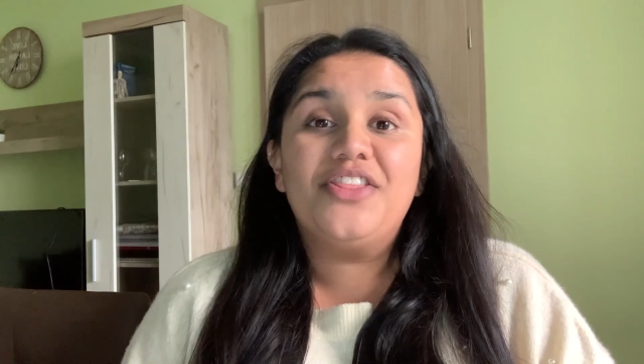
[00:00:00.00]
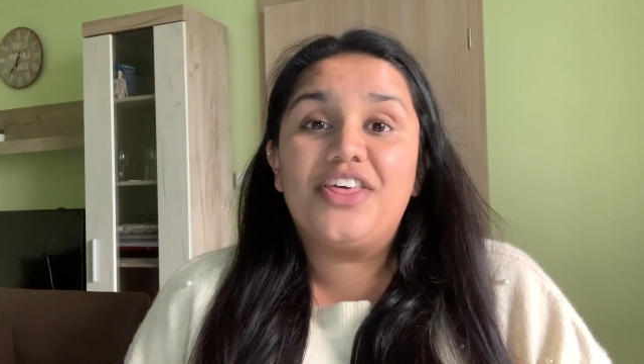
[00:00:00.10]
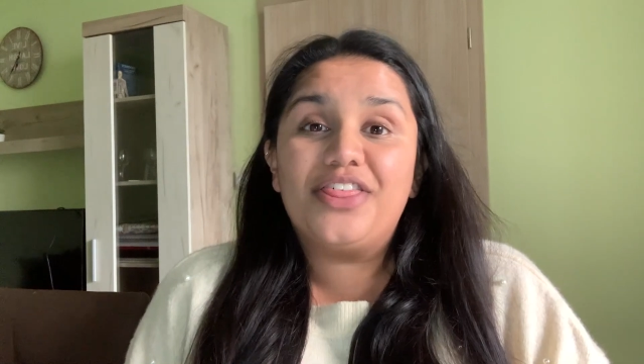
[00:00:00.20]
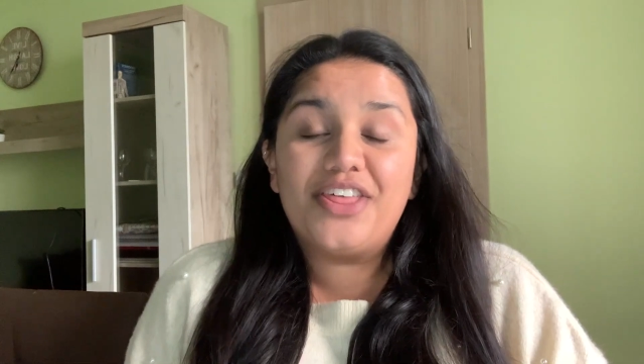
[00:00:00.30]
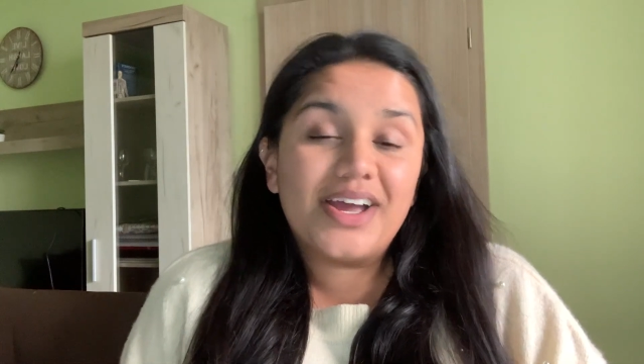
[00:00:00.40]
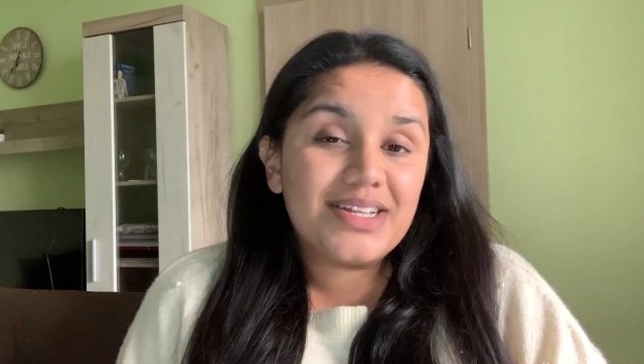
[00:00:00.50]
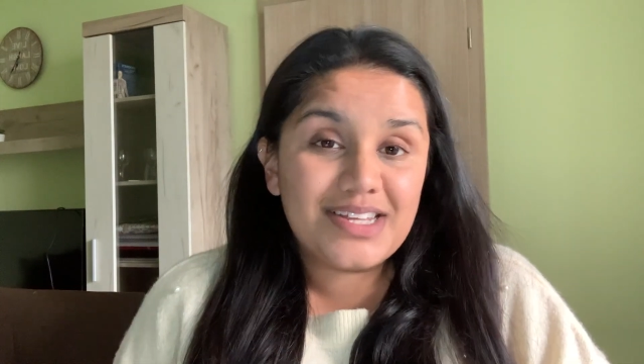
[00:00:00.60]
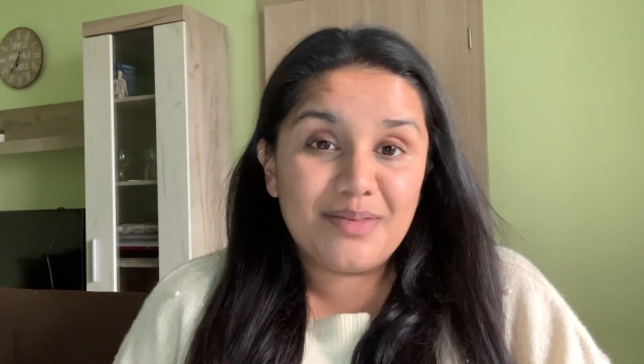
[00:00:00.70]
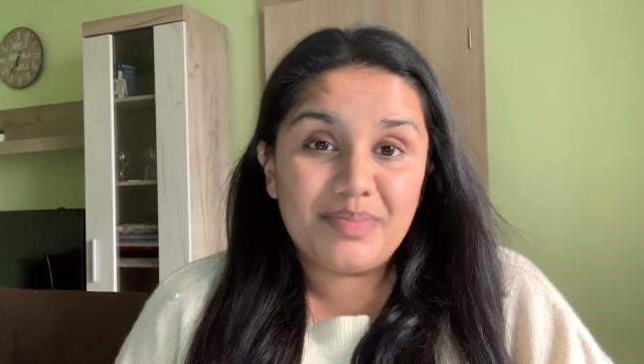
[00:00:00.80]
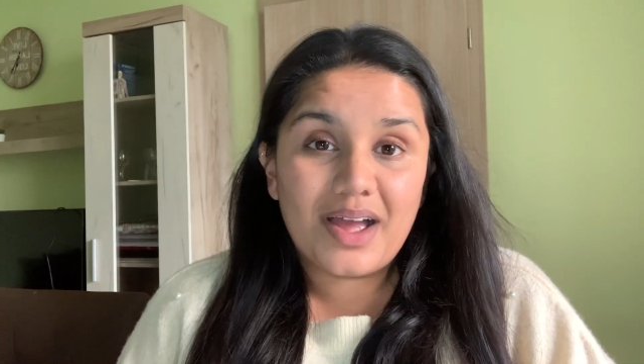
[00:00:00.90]
The third
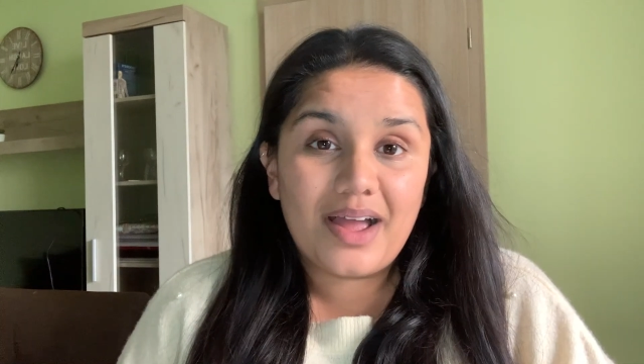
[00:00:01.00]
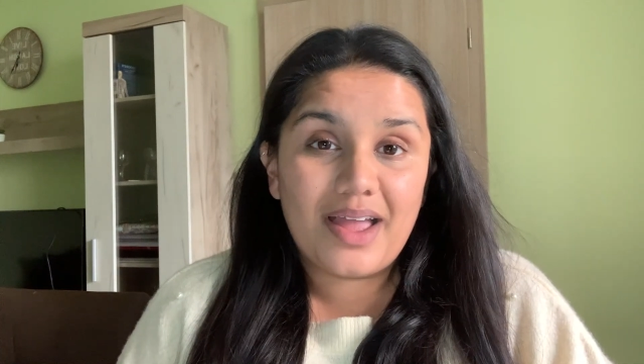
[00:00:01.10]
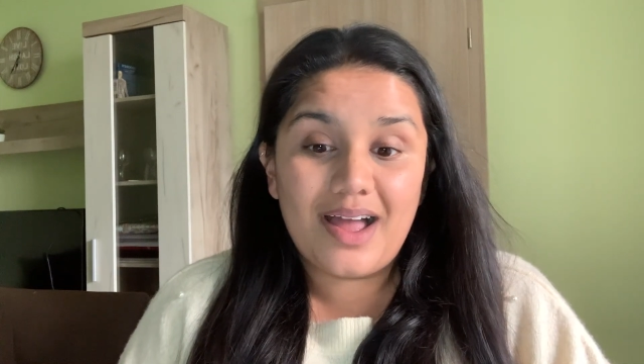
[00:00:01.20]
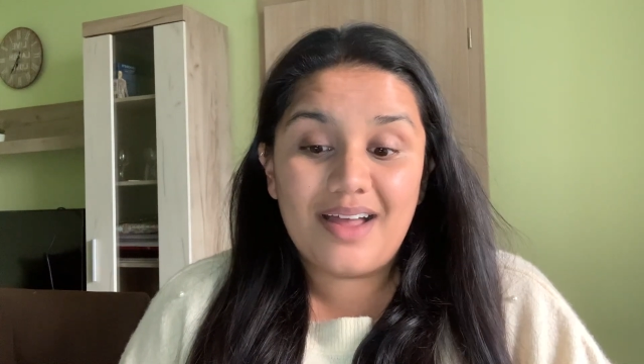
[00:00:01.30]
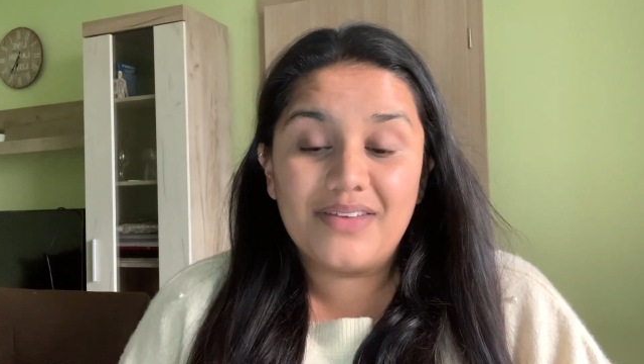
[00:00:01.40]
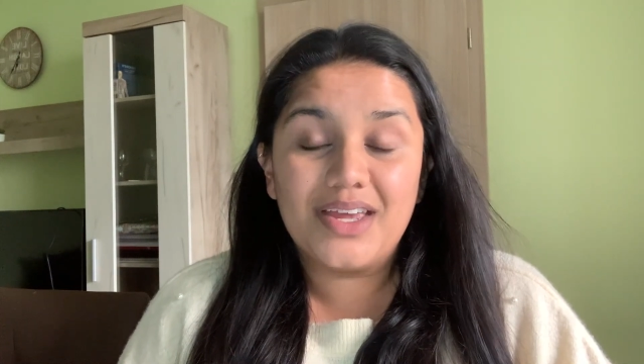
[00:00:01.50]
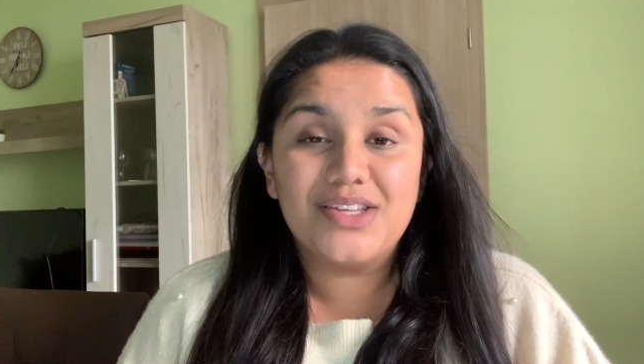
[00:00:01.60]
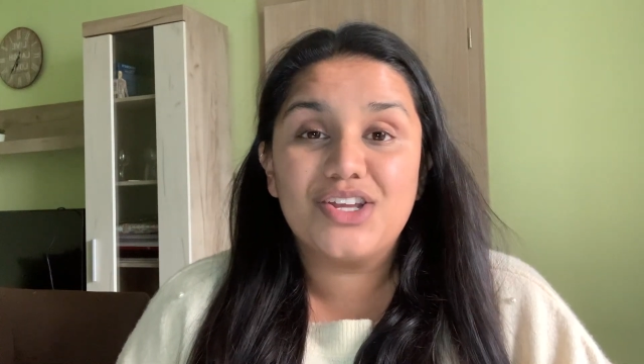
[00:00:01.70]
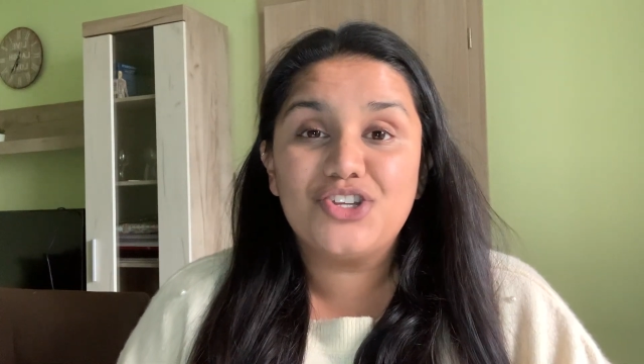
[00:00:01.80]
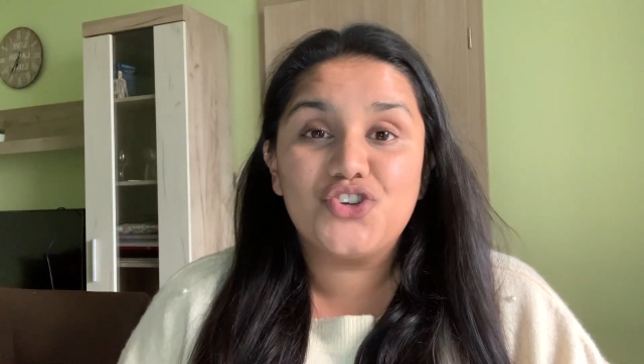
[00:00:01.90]
tip that I have
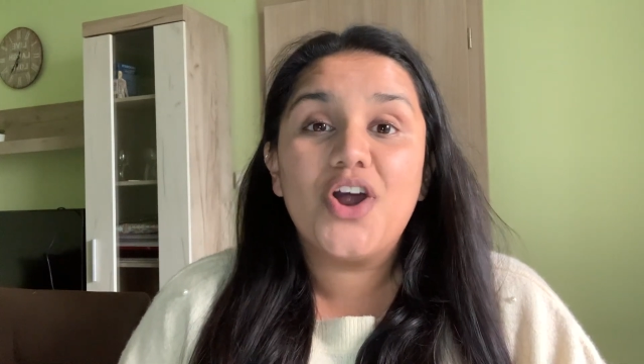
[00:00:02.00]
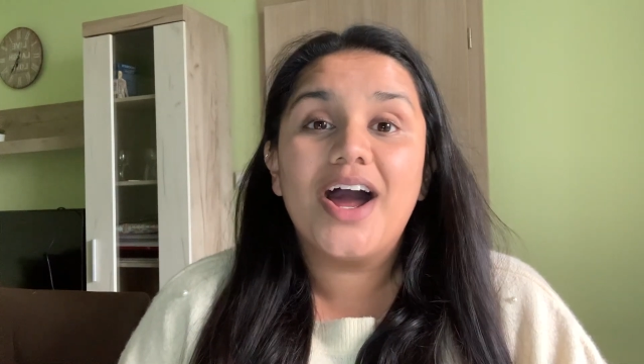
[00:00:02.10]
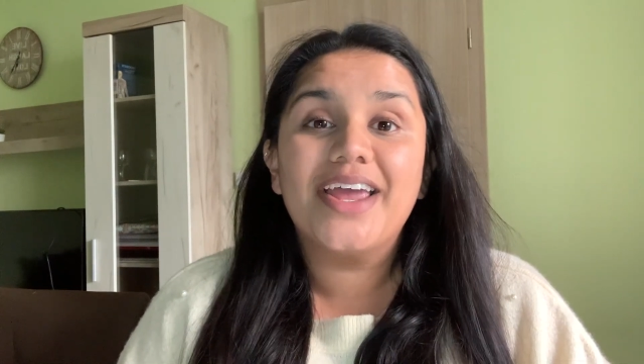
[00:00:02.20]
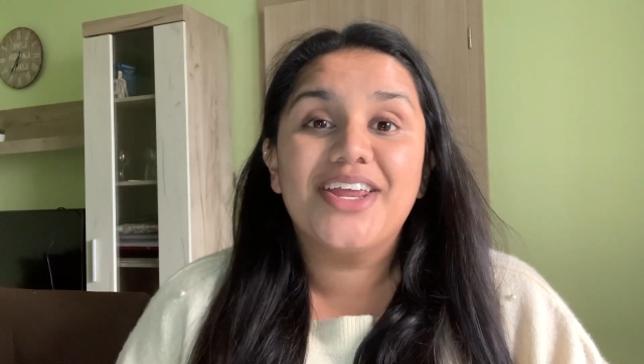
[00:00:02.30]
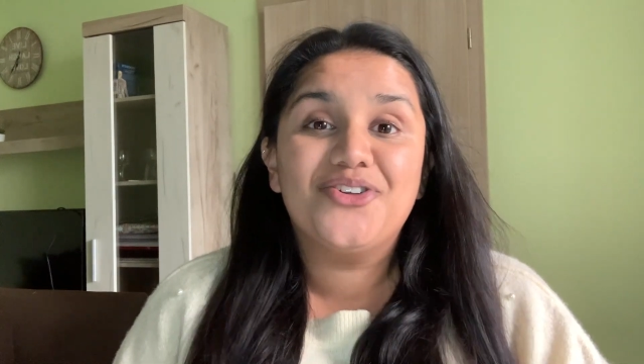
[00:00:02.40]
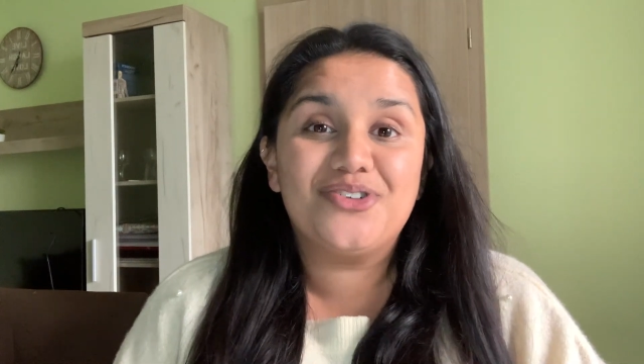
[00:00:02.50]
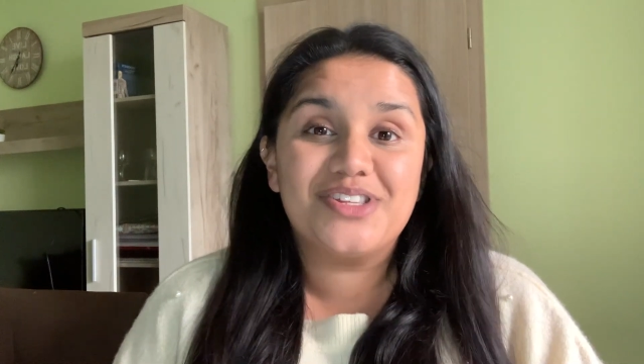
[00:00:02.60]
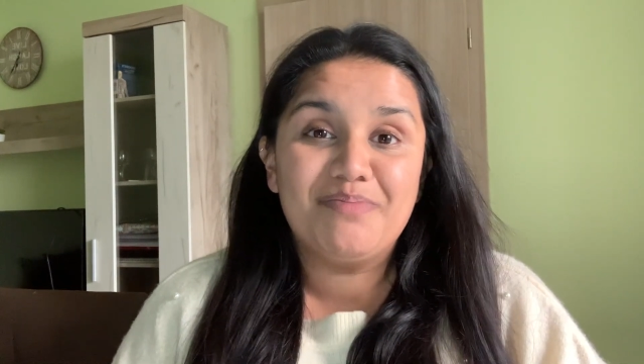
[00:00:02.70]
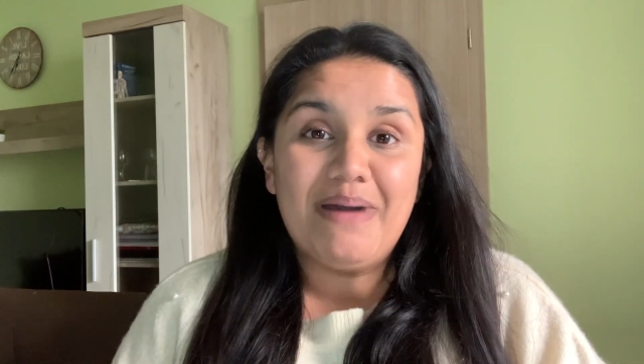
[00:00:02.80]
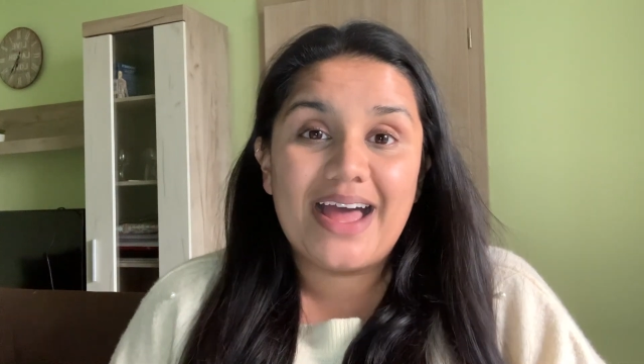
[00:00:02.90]
is try not
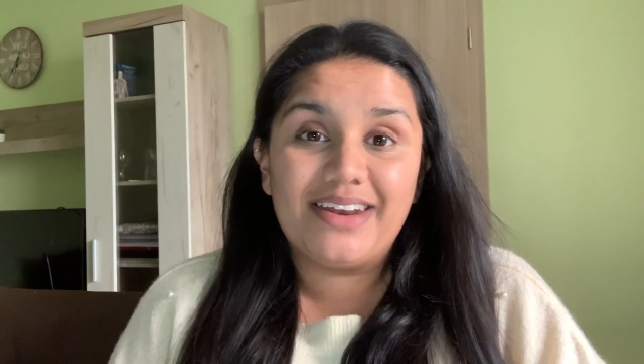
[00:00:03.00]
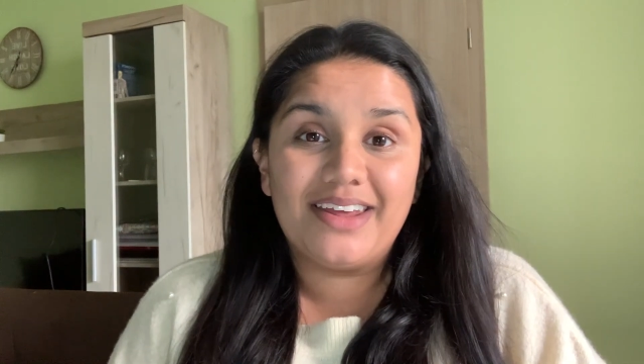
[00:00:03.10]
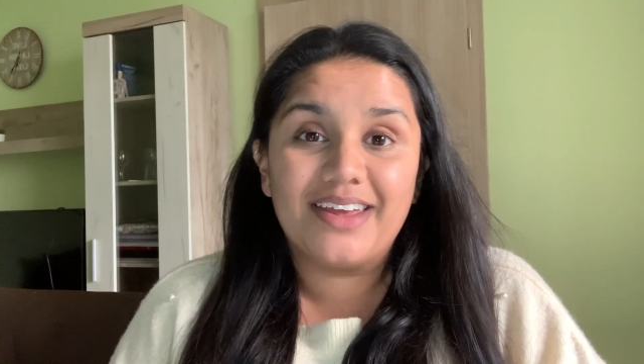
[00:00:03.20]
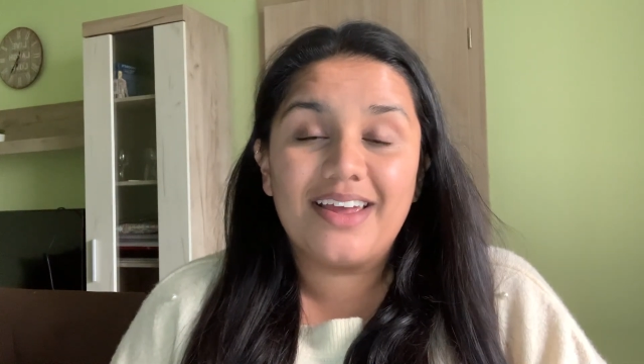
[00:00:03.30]
to panic.